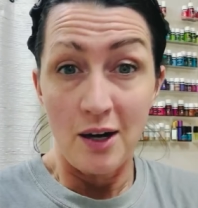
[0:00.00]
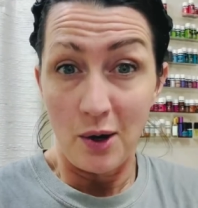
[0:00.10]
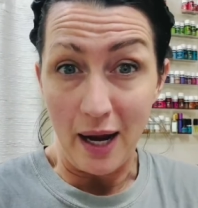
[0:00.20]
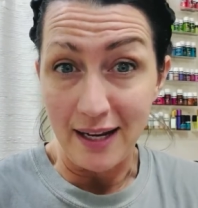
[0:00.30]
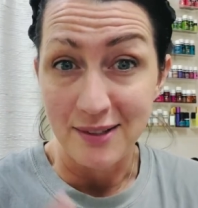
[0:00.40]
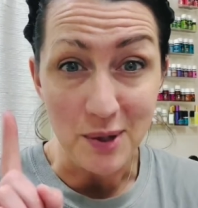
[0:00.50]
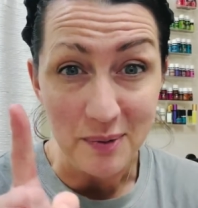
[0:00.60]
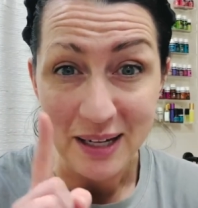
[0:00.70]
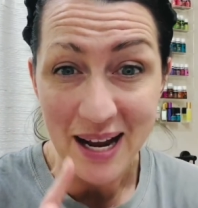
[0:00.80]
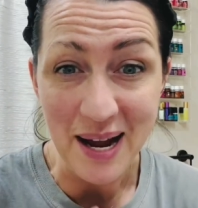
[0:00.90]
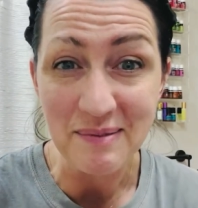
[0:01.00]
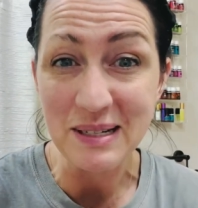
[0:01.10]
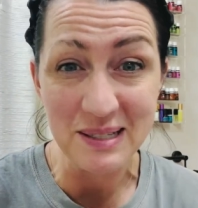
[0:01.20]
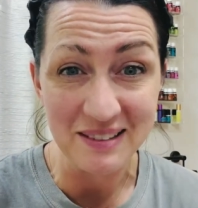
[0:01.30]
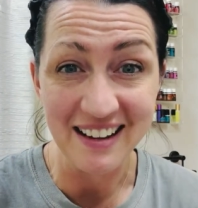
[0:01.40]
Okay, so I'm gonna
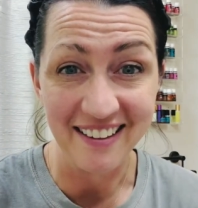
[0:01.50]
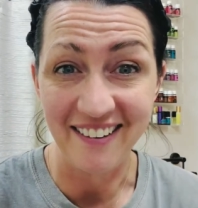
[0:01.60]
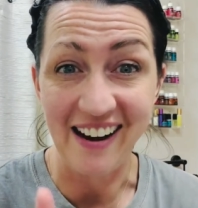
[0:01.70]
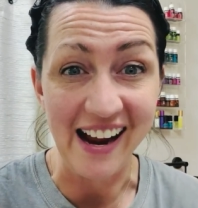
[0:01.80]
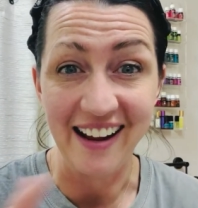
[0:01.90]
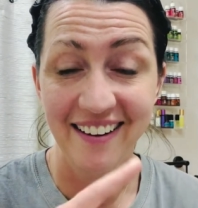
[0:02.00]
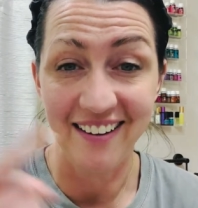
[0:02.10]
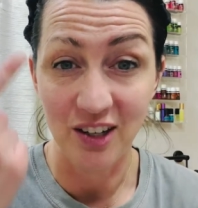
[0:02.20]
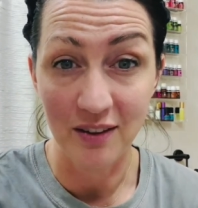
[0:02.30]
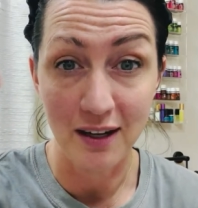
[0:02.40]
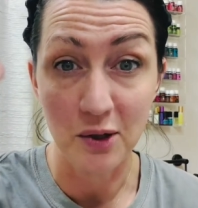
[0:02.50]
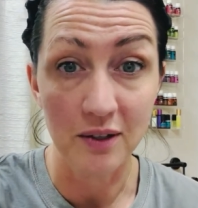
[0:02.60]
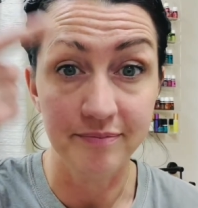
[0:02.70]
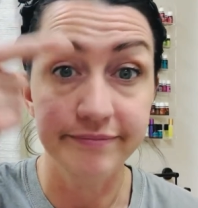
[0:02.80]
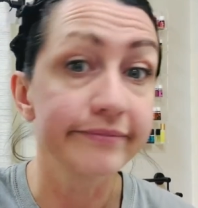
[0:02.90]
do the other eye, or the
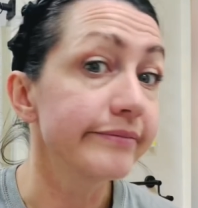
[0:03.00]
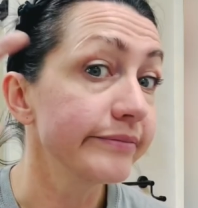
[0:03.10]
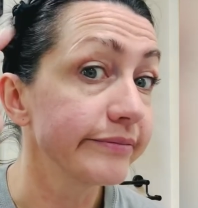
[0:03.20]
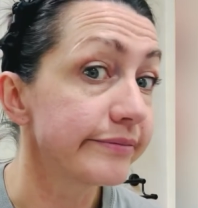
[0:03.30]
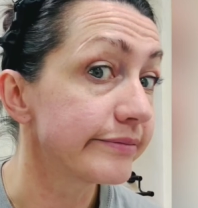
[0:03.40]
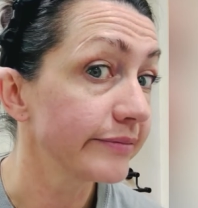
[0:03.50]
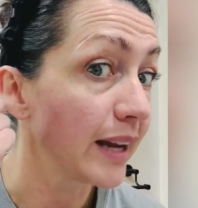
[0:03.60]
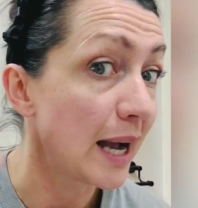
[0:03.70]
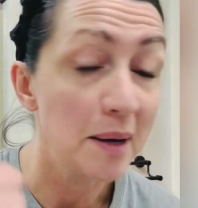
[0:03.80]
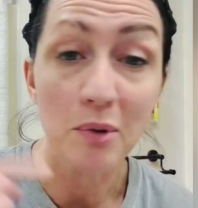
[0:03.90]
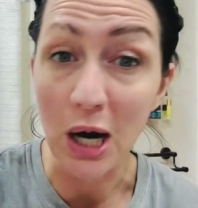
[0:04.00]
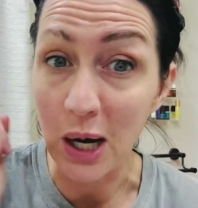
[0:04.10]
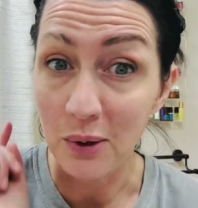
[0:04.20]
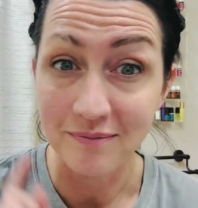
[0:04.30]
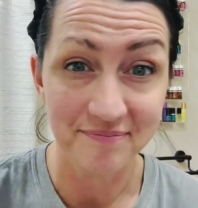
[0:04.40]
other
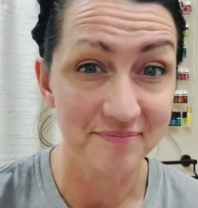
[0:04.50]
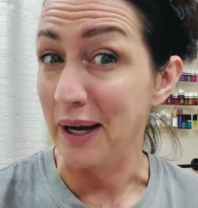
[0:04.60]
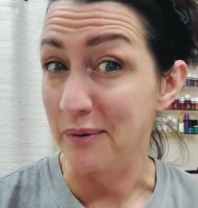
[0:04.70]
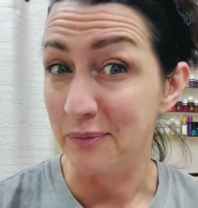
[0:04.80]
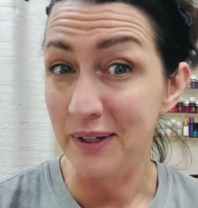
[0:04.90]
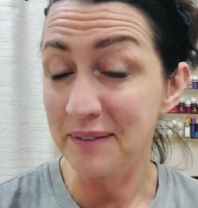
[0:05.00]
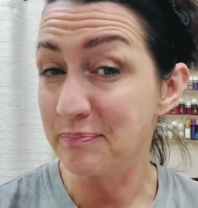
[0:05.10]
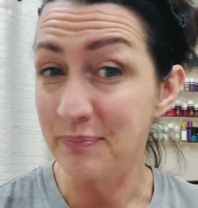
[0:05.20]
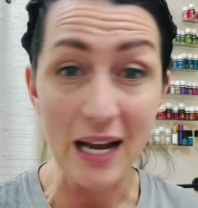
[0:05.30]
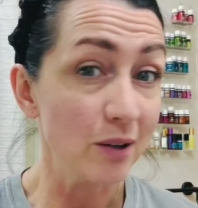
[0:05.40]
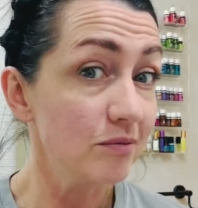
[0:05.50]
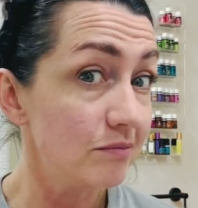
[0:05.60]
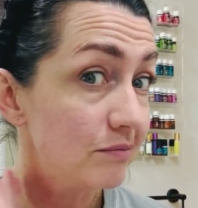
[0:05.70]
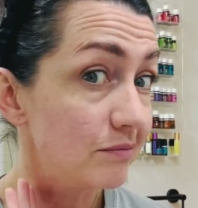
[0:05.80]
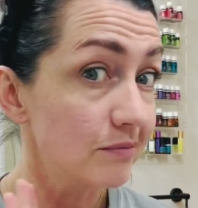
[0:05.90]
eyebrow. Okay, well, now
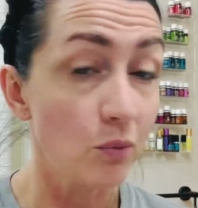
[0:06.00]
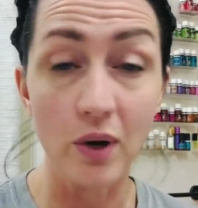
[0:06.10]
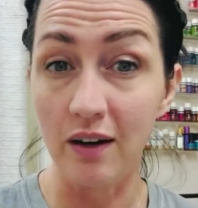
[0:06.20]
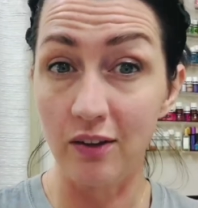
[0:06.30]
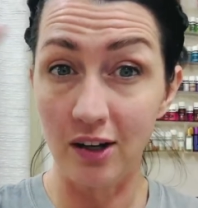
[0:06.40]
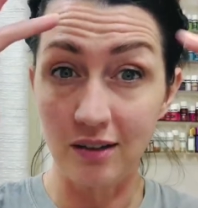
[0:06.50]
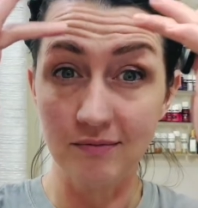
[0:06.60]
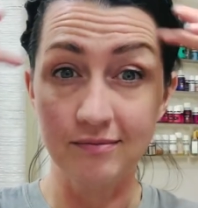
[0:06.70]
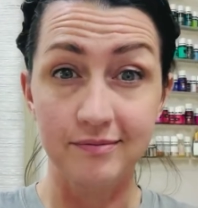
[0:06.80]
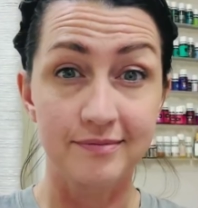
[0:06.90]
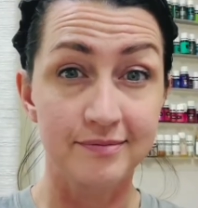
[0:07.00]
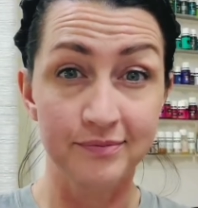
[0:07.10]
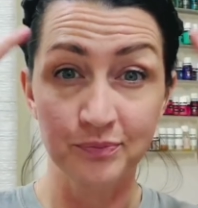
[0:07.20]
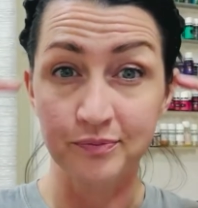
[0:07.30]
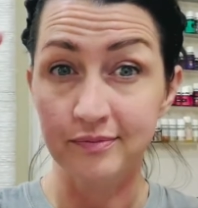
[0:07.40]
where there
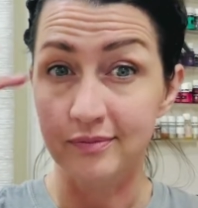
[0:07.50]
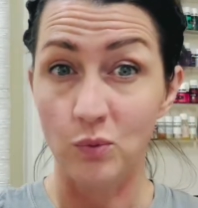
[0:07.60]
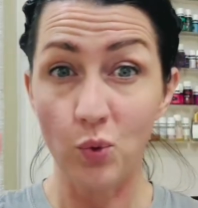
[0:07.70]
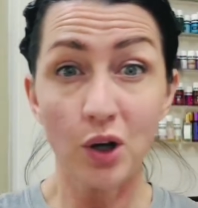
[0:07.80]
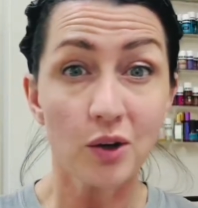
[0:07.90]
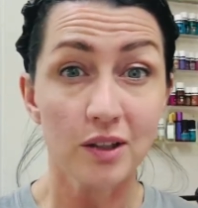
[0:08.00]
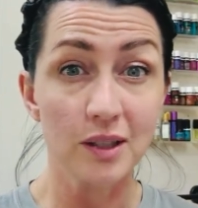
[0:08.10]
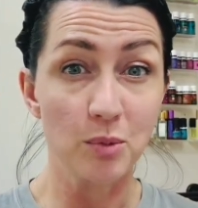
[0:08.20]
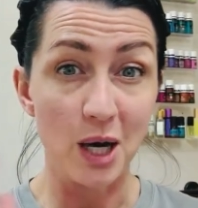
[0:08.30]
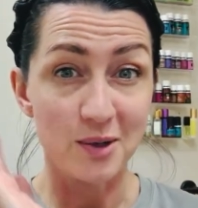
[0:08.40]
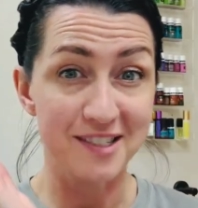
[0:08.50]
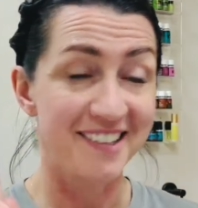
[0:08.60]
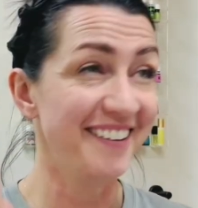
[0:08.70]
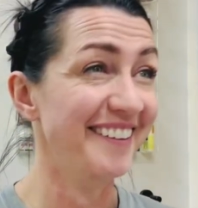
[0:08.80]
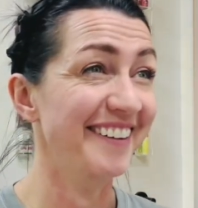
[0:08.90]
were early brows,
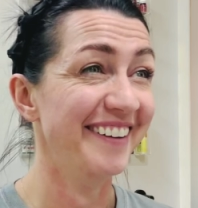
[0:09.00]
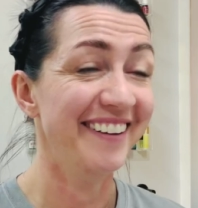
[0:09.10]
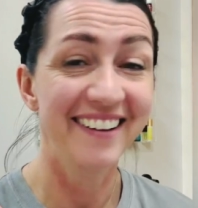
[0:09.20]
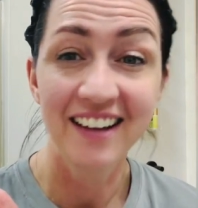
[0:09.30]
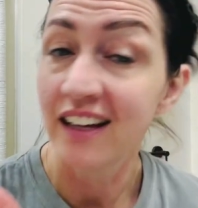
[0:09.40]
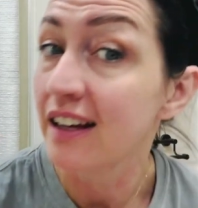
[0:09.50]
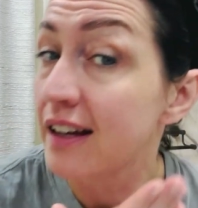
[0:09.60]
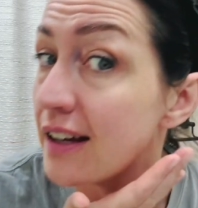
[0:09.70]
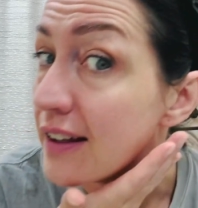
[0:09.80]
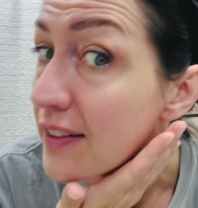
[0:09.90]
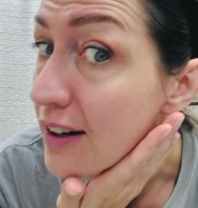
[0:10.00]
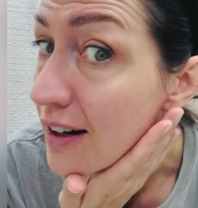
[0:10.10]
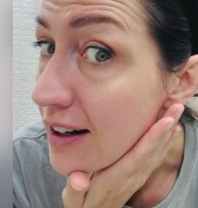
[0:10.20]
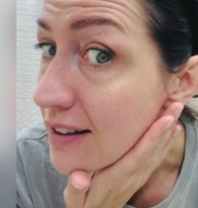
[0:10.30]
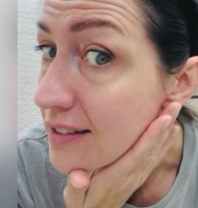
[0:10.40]
there
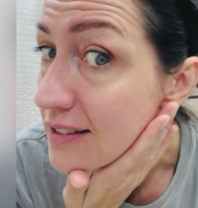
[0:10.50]
are.